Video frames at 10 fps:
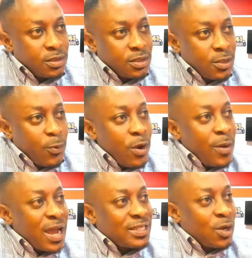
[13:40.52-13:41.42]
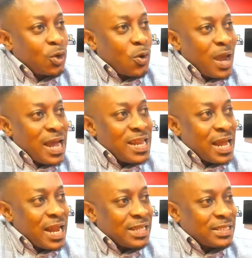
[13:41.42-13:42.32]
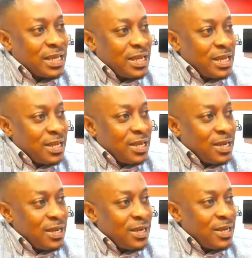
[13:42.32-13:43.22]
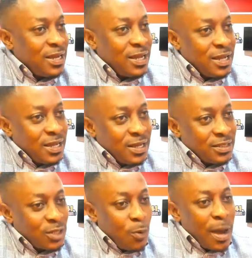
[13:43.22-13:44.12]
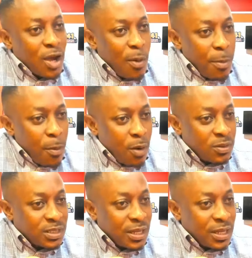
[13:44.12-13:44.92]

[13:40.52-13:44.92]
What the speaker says: Simple. We can say go to choir there and say say Omar come up and mom say.